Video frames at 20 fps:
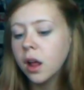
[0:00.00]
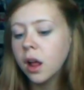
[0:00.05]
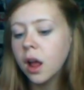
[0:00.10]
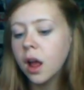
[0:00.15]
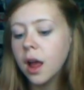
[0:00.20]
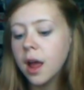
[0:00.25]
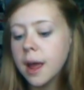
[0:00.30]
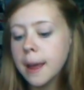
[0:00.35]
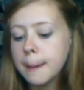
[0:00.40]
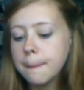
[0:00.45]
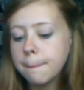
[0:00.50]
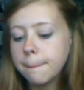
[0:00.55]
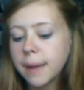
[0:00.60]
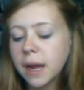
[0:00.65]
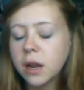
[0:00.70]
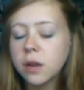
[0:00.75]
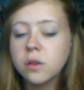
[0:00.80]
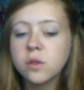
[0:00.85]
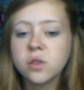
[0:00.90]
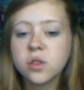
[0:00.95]
And
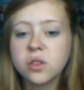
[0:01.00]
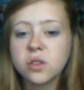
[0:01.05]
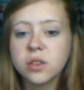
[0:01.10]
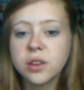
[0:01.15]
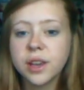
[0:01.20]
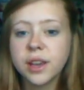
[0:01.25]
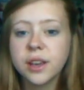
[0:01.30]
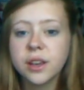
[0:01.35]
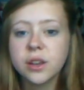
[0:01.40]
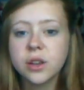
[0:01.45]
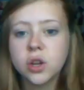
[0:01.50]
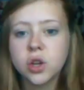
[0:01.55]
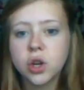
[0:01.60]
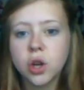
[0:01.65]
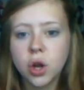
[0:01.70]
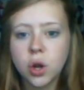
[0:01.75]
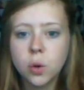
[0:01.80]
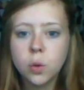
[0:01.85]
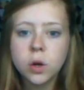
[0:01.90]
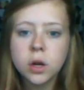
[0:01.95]
I was just looking, you
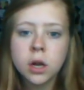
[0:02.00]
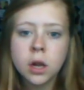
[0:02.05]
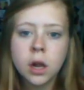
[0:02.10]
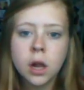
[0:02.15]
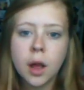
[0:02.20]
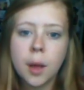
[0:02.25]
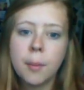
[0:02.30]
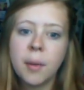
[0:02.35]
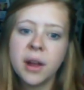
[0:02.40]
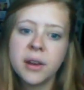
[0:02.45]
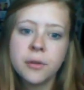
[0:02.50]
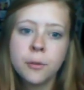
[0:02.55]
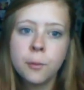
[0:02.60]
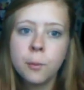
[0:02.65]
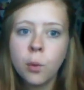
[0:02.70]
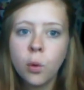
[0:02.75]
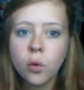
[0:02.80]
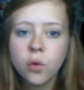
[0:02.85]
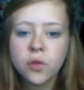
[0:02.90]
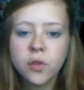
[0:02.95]
know, might have
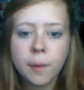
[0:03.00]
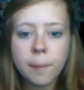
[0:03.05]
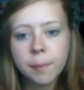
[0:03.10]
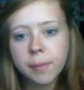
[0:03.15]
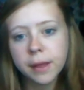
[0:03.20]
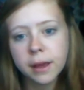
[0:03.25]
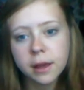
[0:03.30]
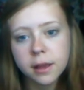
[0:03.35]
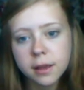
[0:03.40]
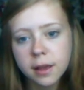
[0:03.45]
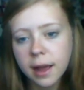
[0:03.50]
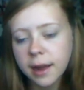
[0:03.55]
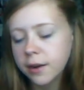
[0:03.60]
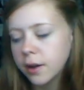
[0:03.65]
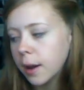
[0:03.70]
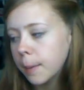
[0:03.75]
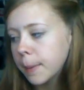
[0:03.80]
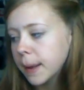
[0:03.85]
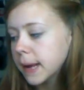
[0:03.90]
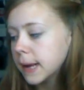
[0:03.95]
bought something, and I
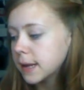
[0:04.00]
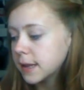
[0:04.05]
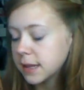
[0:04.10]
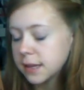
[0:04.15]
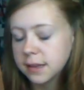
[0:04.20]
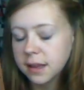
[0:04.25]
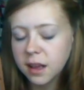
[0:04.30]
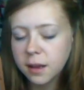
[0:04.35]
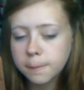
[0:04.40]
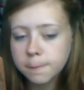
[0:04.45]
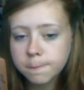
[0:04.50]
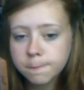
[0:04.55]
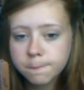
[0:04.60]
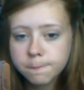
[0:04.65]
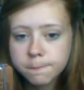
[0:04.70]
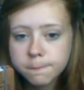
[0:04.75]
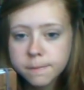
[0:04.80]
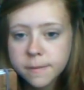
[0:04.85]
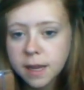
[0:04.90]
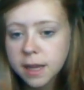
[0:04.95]
picked this up.
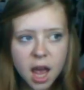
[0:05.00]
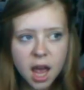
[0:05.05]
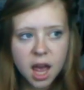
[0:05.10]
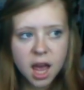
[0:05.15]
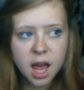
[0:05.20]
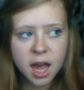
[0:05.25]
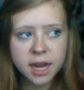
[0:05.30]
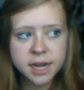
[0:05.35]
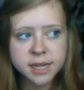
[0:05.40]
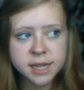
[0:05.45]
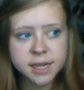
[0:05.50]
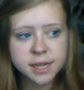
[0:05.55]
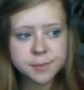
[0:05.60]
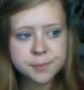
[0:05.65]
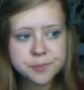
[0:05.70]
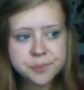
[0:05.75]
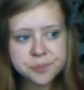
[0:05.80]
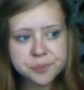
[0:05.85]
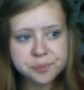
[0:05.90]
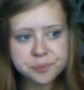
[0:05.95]
And
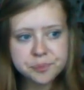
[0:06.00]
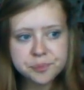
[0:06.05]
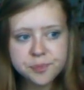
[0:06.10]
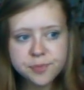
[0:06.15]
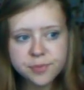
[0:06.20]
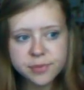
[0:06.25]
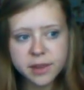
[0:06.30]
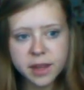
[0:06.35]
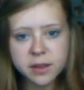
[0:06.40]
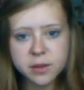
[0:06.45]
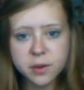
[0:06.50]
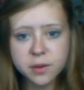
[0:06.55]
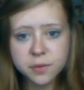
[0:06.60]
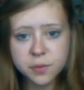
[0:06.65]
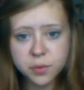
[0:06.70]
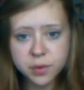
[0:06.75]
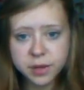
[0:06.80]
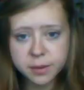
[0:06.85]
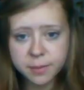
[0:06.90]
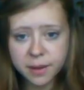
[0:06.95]
so it's
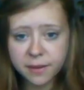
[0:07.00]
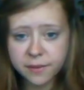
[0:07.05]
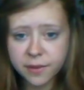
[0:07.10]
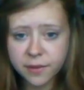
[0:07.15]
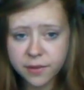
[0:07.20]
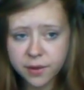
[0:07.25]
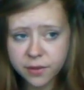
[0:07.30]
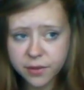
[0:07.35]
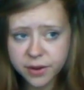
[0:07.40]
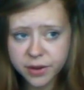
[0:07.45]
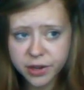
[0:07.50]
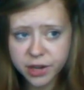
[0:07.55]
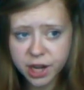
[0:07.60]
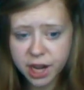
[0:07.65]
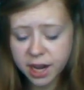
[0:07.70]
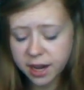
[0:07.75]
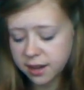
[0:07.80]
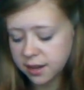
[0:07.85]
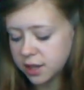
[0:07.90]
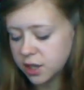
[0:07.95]
£14.50
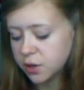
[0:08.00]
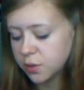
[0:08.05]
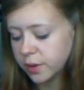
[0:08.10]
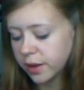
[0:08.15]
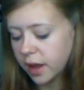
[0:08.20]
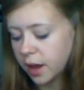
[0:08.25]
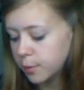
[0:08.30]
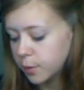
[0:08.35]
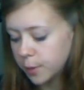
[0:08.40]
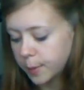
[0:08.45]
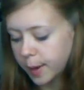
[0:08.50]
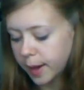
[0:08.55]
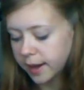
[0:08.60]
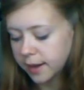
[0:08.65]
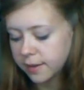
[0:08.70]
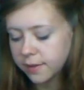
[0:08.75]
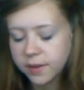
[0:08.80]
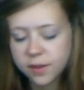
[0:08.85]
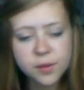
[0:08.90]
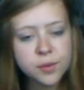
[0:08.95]
originally. She was like, I'm not buying it
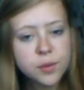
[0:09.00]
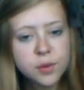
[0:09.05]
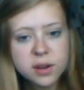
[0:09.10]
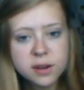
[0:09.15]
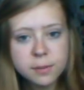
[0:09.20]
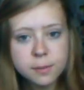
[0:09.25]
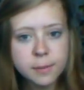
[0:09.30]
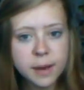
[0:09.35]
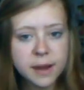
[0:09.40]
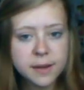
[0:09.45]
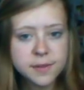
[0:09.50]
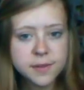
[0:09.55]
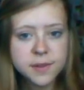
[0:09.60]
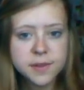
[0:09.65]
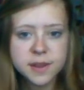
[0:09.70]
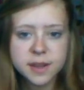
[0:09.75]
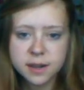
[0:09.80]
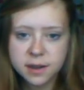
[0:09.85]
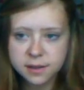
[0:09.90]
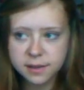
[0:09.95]
if it's
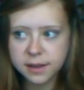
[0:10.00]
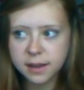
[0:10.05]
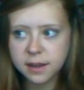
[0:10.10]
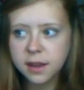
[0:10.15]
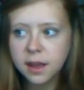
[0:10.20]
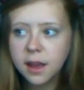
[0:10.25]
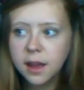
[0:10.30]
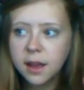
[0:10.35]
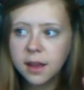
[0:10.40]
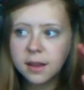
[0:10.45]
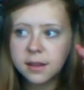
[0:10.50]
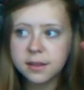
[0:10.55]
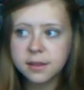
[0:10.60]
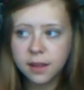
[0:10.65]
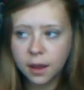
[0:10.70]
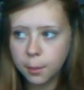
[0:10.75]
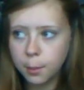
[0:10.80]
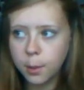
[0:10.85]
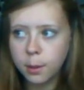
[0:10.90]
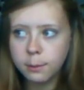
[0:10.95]
£14.50, and I was like,
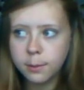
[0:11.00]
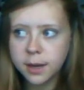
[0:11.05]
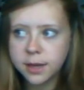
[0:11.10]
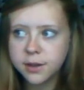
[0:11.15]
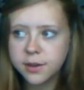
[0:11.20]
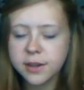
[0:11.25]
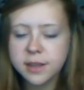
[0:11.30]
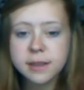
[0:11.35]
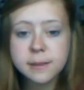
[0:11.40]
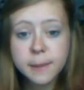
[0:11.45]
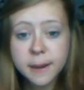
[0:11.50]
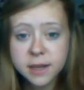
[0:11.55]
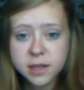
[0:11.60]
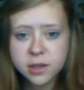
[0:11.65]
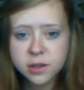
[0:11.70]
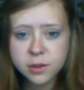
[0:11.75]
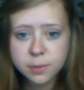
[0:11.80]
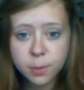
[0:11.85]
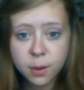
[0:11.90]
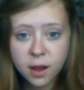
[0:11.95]
no, Mum, I don't expect you
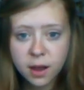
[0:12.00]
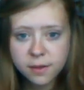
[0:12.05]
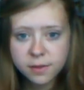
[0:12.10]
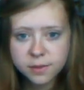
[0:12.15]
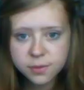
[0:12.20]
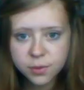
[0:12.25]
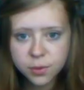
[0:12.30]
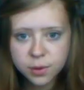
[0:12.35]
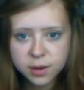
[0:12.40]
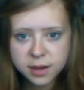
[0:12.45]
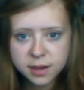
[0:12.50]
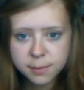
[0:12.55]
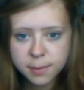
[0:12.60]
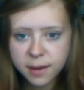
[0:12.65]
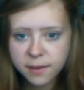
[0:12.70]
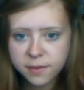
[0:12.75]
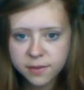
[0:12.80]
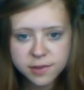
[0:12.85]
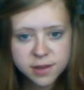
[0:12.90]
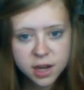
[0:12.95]
to buy it if it's
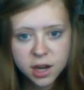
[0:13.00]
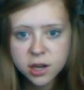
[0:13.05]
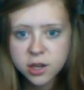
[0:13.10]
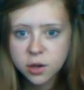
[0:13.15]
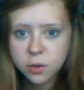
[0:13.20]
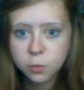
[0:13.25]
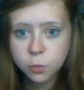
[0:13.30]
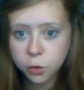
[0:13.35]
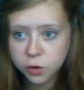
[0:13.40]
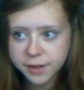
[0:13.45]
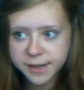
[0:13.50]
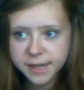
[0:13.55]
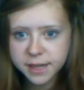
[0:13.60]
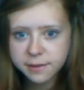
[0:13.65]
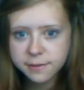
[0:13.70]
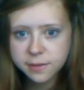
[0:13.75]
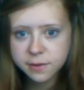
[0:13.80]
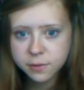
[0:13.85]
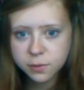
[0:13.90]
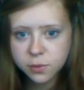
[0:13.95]
£14.50. I don't want it if
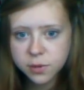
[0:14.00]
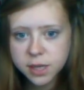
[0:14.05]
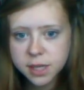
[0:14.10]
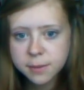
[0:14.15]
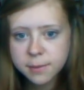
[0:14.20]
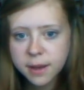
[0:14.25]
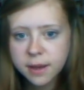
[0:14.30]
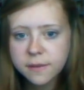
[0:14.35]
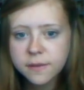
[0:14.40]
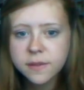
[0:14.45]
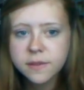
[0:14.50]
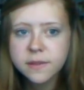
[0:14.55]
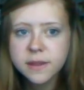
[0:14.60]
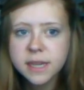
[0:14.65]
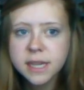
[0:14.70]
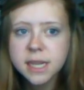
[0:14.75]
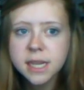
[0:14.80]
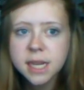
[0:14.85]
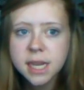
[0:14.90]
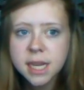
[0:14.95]
it's £14.50.